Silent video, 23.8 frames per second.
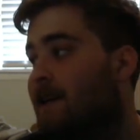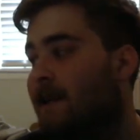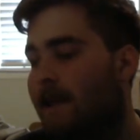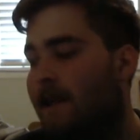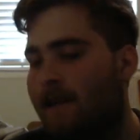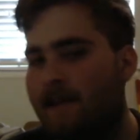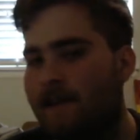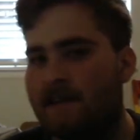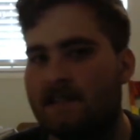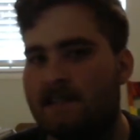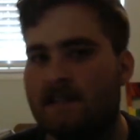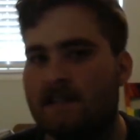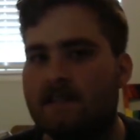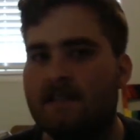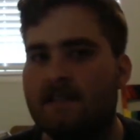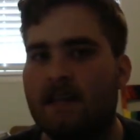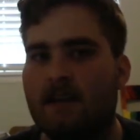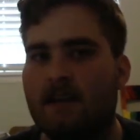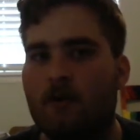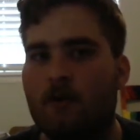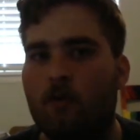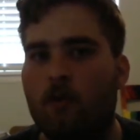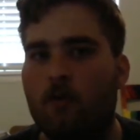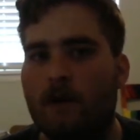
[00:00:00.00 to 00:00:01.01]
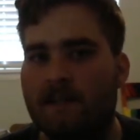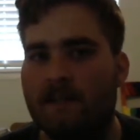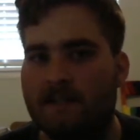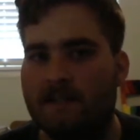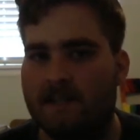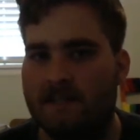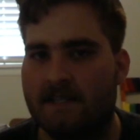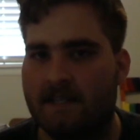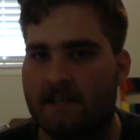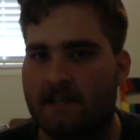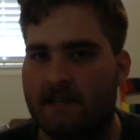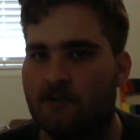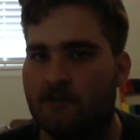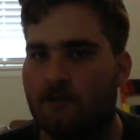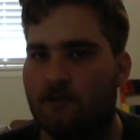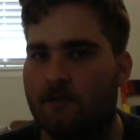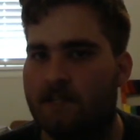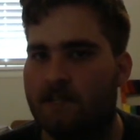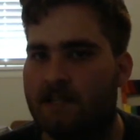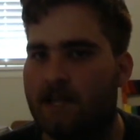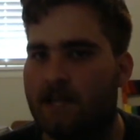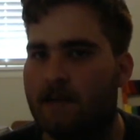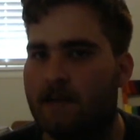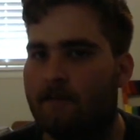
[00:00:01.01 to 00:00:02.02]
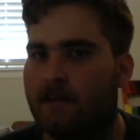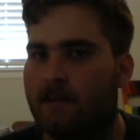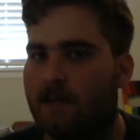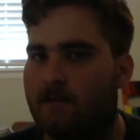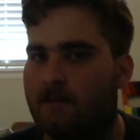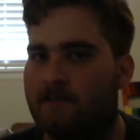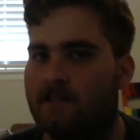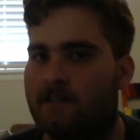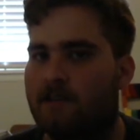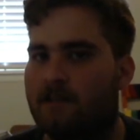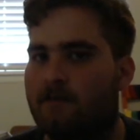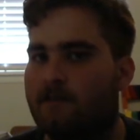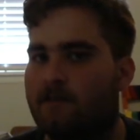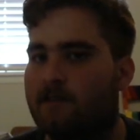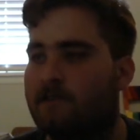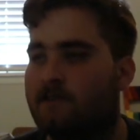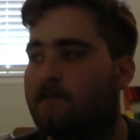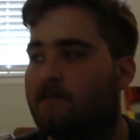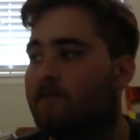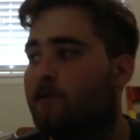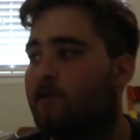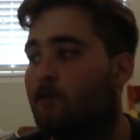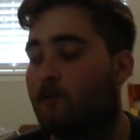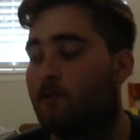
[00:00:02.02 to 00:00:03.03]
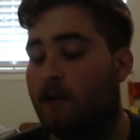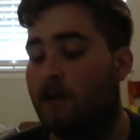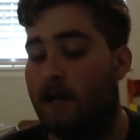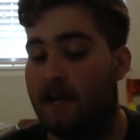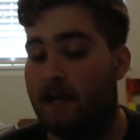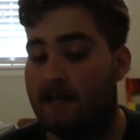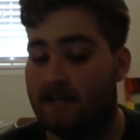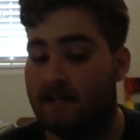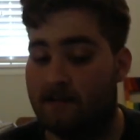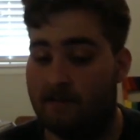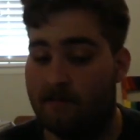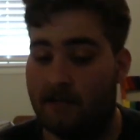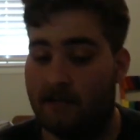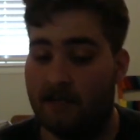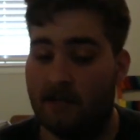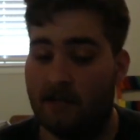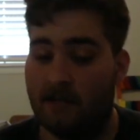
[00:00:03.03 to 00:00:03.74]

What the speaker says: this is the quintessential escape game series, if you were to ask me.